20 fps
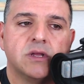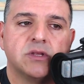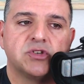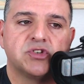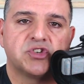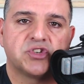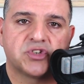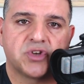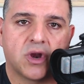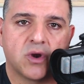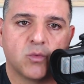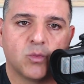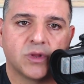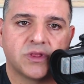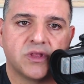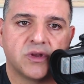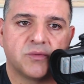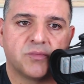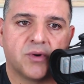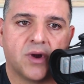Start
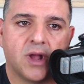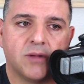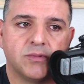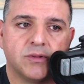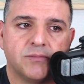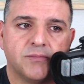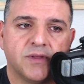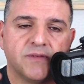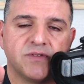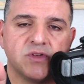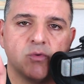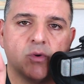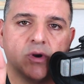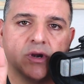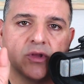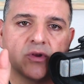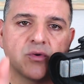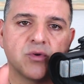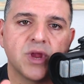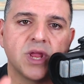with their problem. If you want
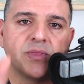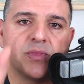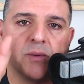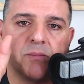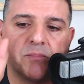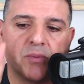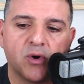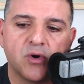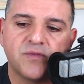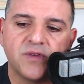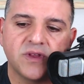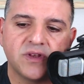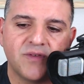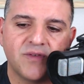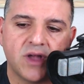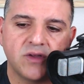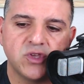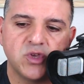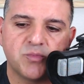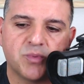to create the perfect
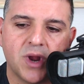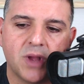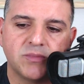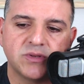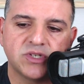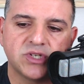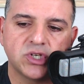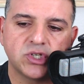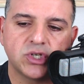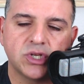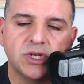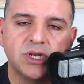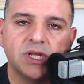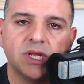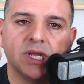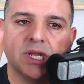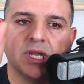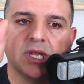value proposition,